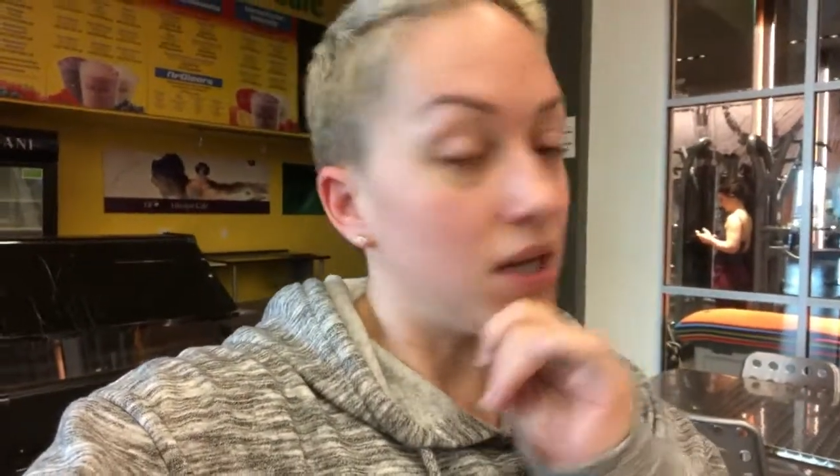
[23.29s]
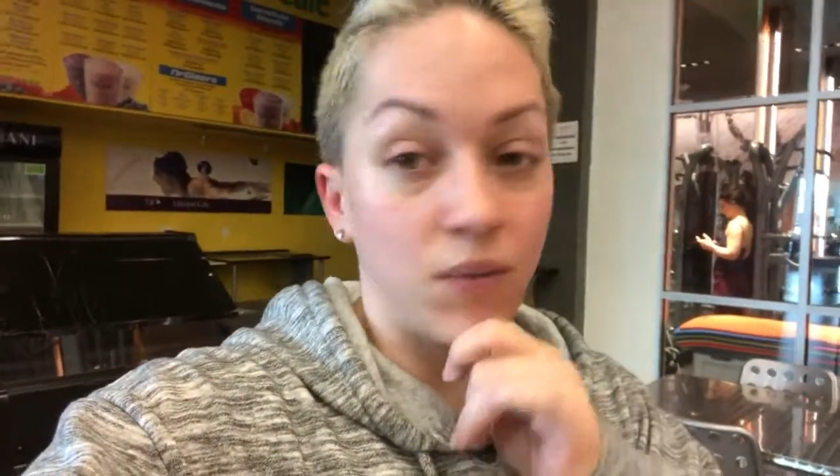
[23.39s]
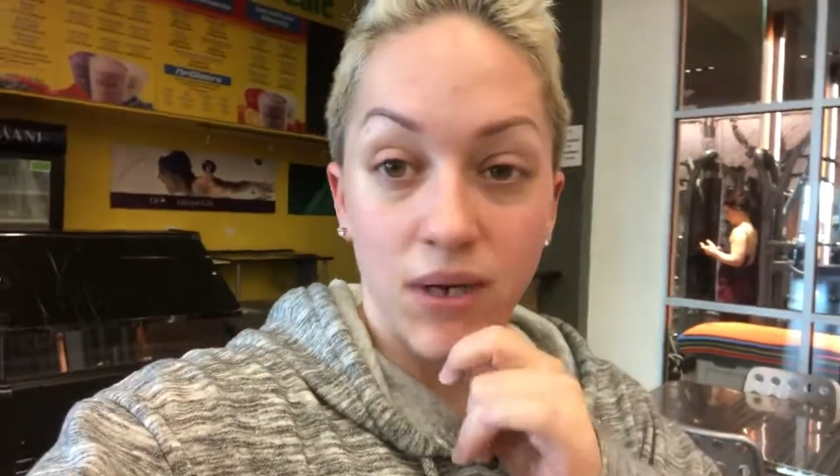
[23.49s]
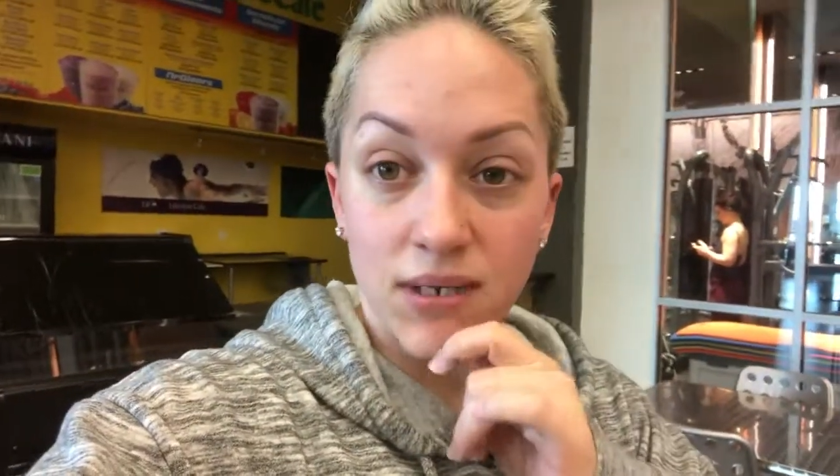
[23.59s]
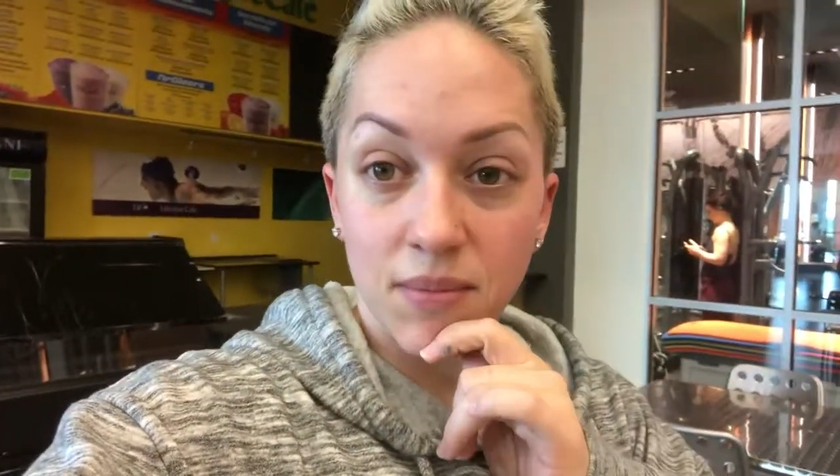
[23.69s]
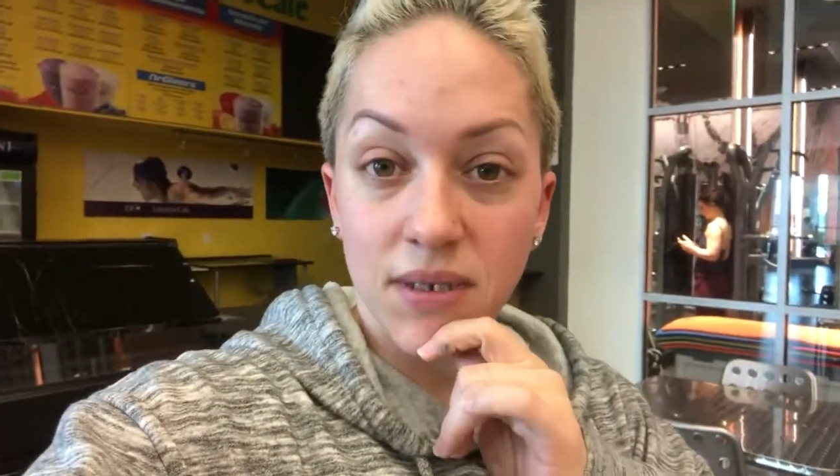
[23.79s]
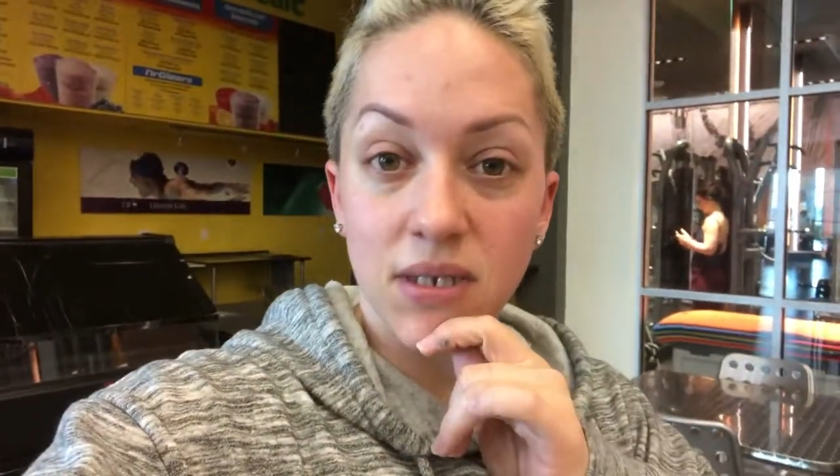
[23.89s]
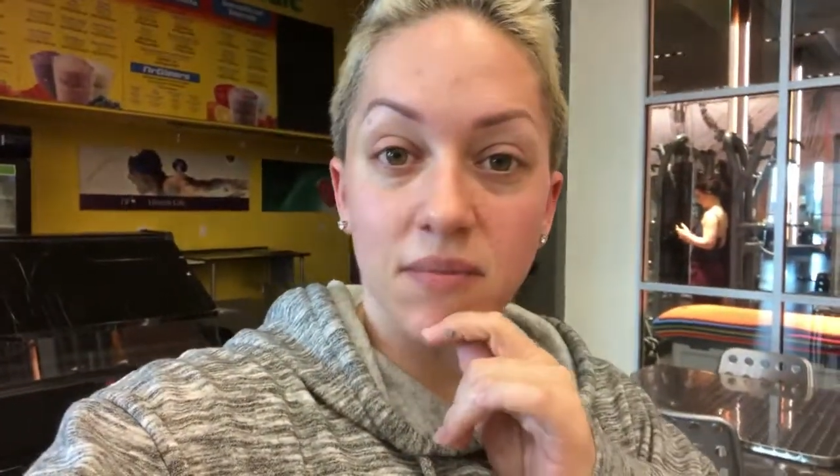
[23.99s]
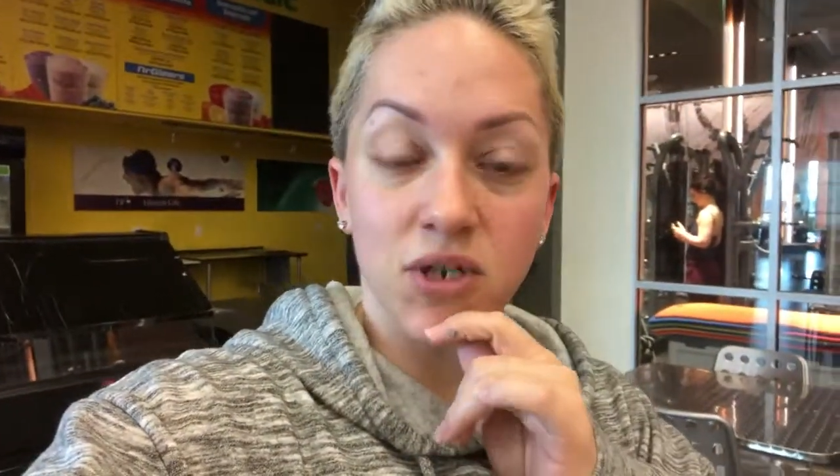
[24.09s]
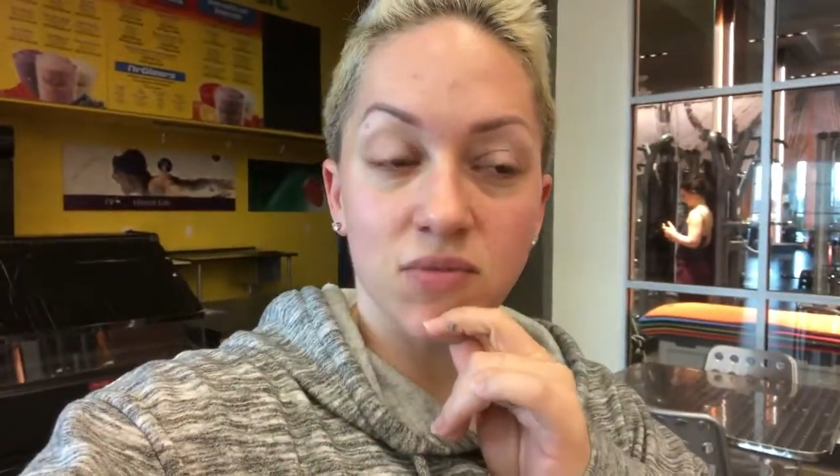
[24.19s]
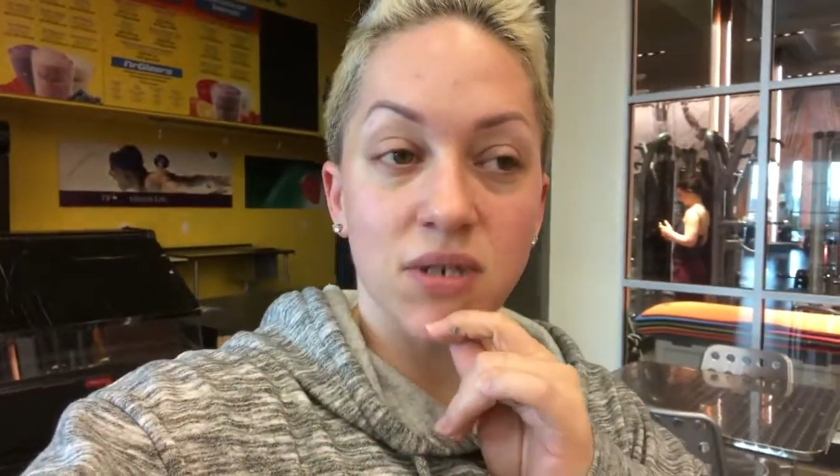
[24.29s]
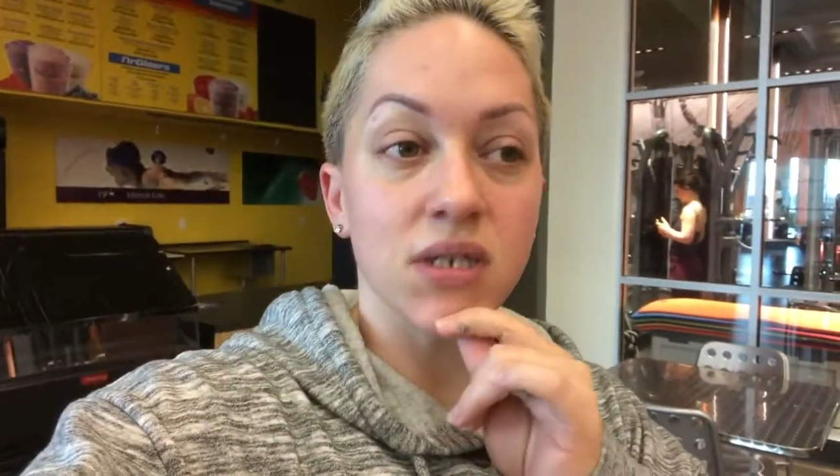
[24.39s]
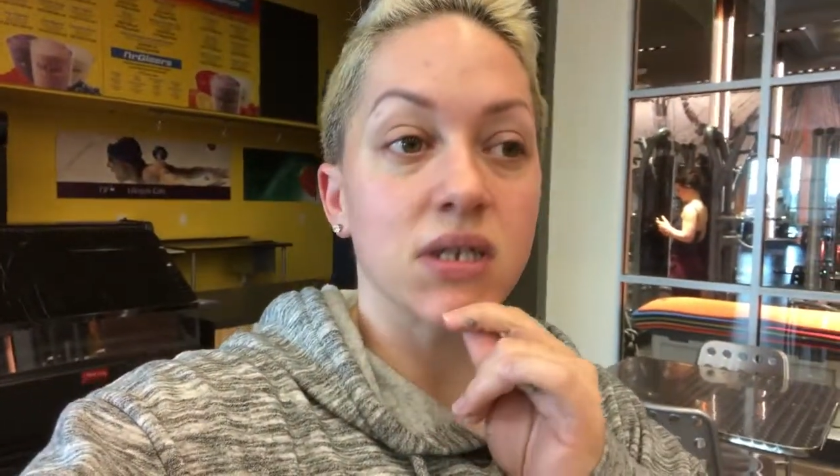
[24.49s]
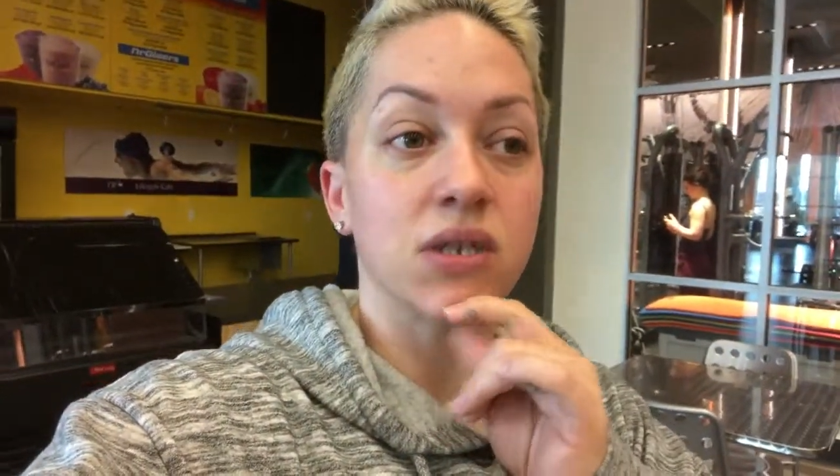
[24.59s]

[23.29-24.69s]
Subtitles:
Anyways, I'm about to get measurements,